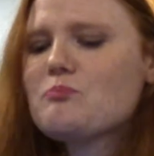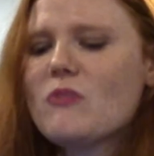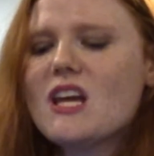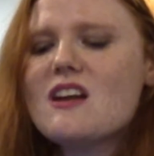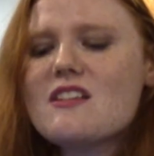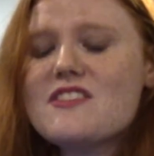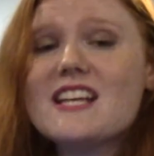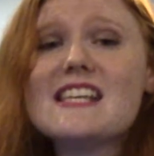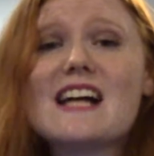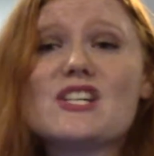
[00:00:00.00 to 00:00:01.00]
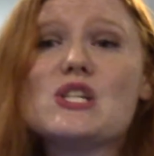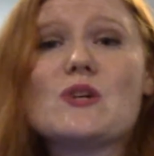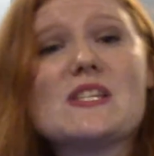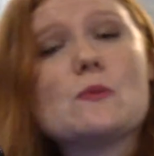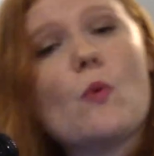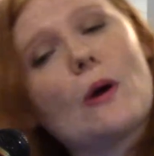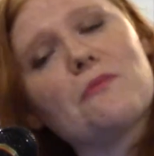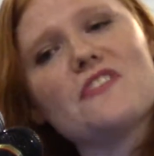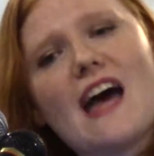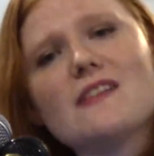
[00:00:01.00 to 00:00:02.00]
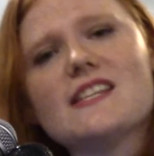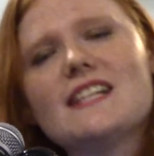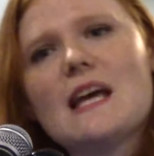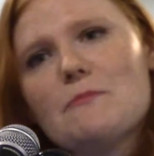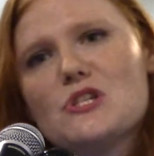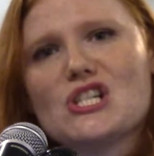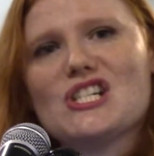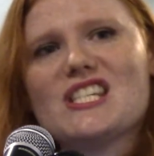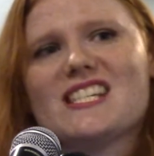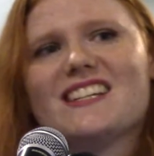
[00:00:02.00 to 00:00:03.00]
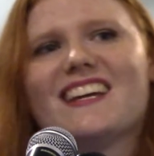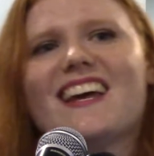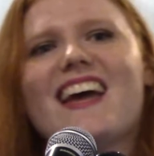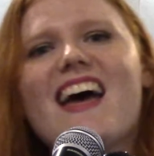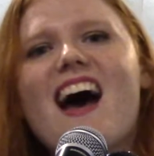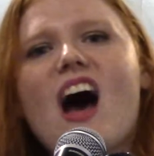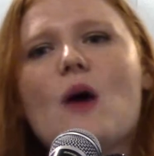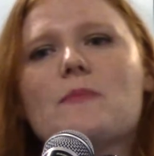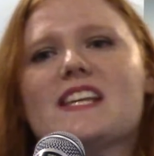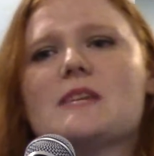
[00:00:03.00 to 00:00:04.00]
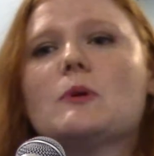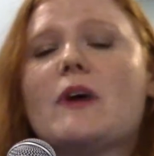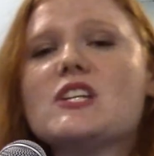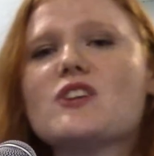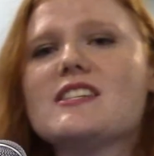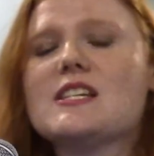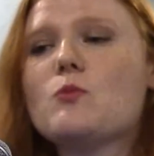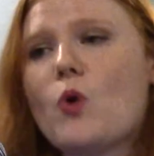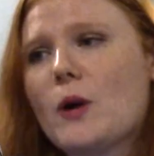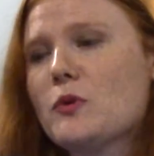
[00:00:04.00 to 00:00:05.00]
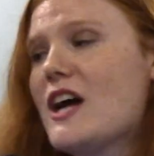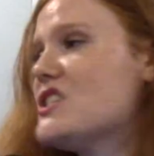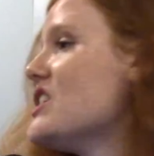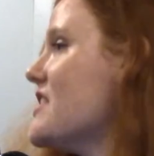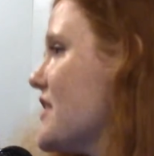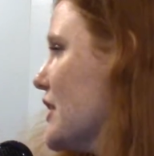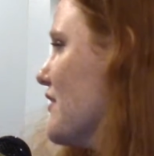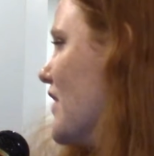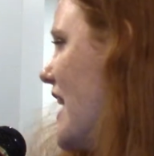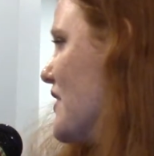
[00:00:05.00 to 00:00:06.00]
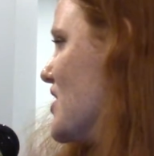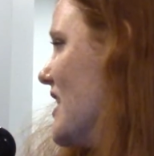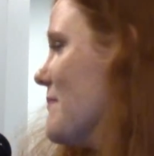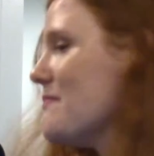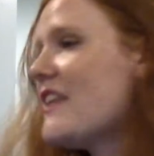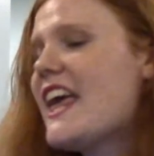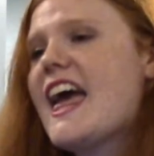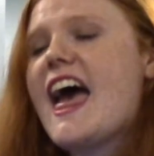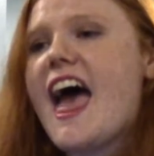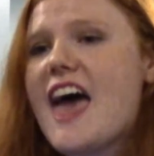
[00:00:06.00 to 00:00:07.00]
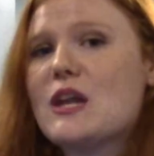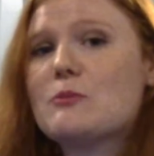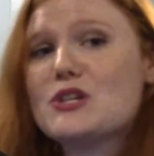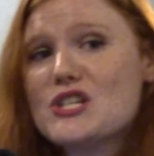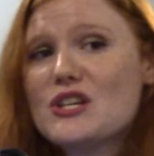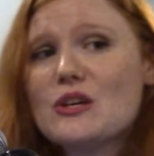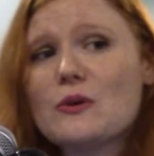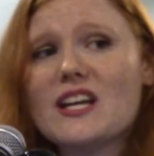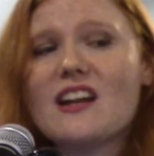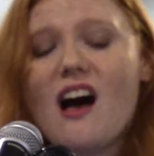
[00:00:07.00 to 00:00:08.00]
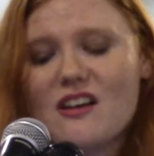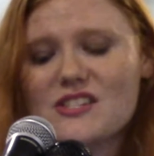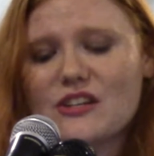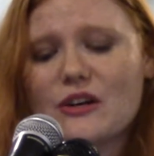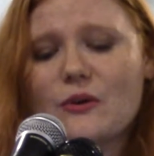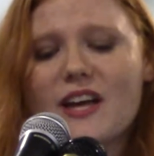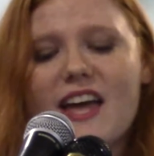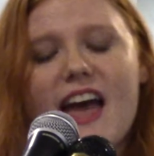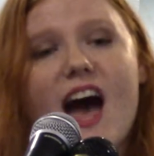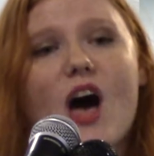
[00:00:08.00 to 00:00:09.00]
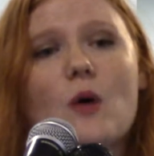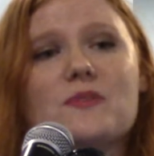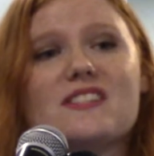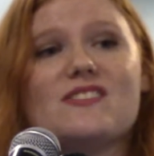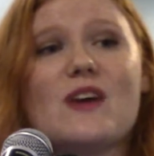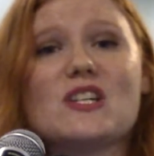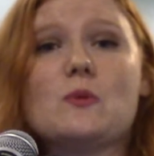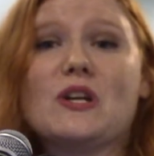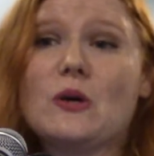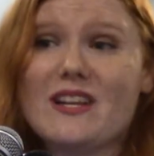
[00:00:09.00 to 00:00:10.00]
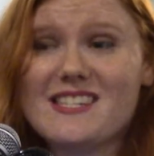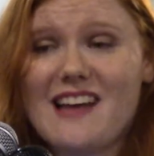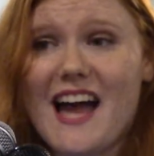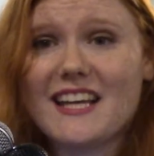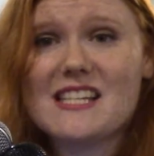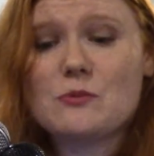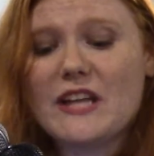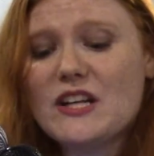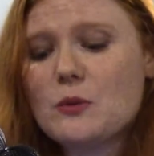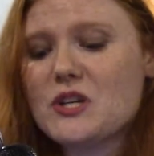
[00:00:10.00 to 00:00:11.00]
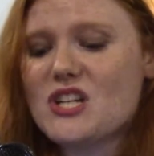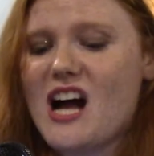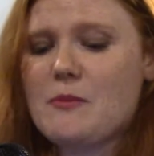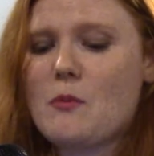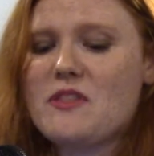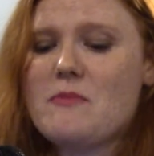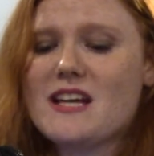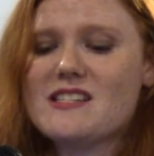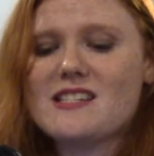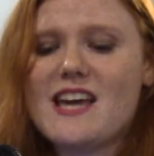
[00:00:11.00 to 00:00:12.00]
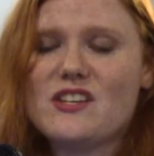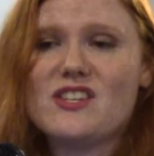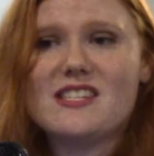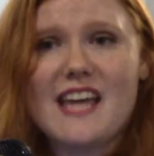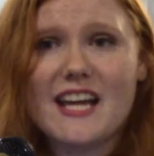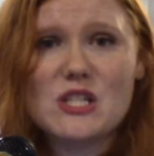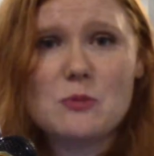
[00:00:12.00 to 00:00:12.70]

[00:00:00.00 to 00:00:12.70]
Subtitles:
Another thing is actually dress warm for the outside temperatures. Because number one, dressing warm, you'll actually conserve your energy. And number two, it also helps you actually want to go outside. Because later we're going to talk about one of the best things they actually say to